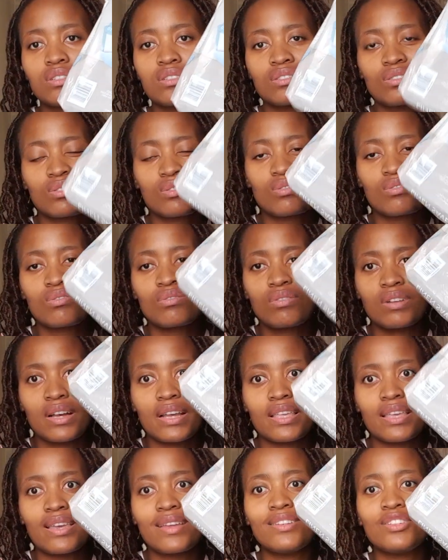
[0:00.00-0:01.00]
So
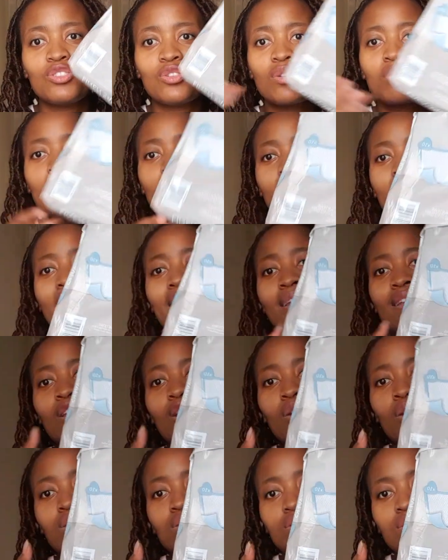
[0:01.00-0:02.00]
again, don't buy
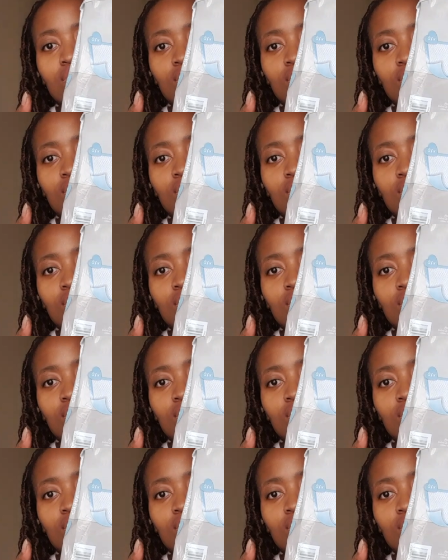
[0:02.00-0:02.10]
lots